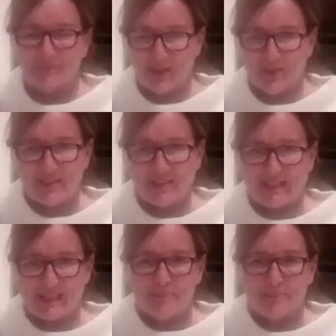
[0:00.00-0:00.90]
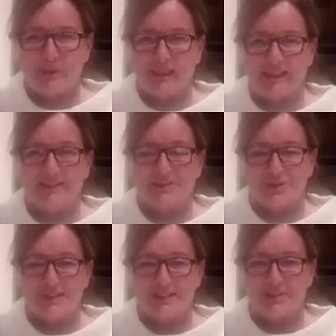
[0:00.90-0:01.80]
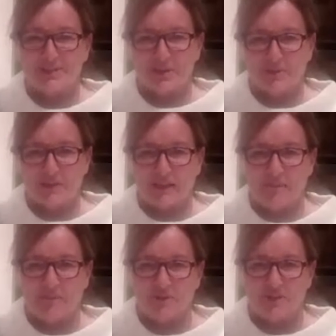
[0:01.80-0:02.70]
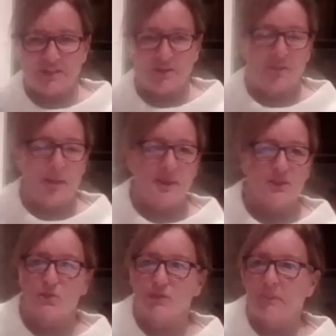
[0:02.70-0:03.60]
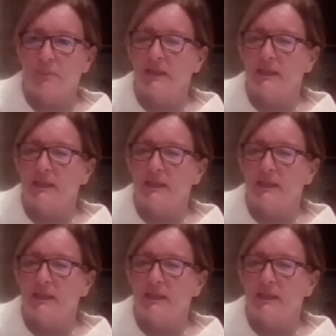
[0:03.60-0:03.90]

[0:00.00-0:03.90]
Don't skimp on treating yourself to comfort. So that means grabbing